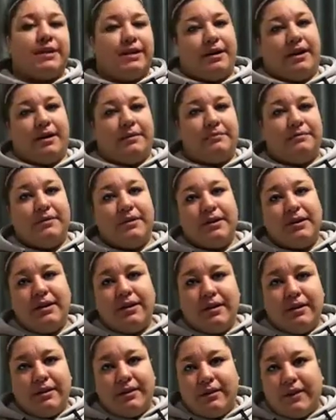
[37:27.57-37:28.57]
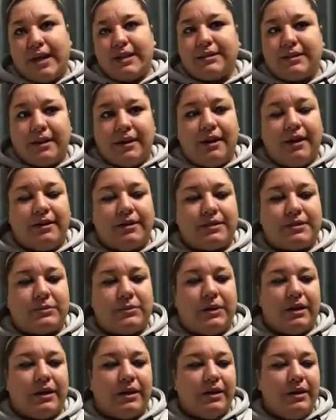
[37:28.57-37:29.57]
it up. That's the hardest
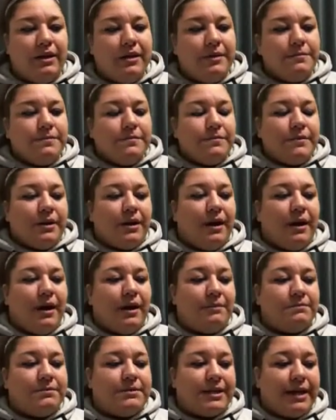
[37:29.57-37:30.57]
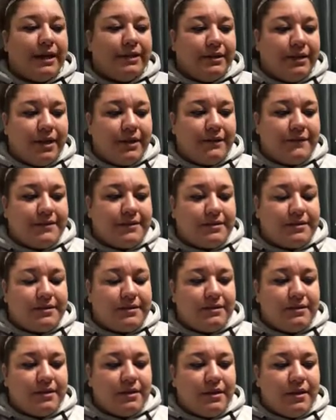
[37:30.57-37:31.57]
one.
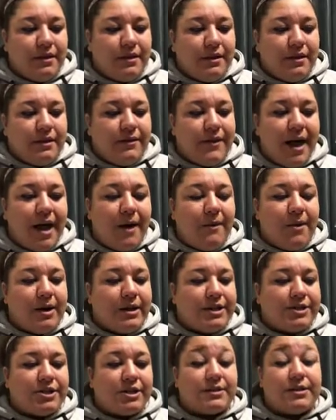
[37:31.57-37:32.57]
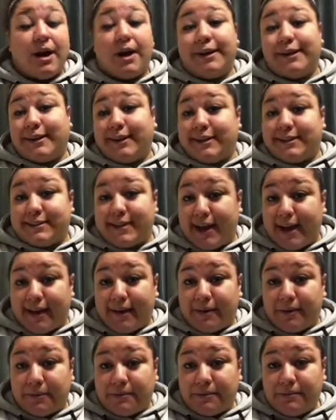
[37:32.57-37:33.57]
Deadlifts, that one is just hard to get
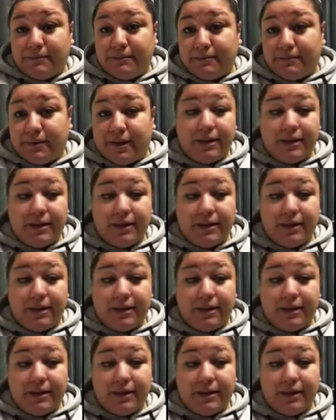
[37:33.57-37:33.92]
down in the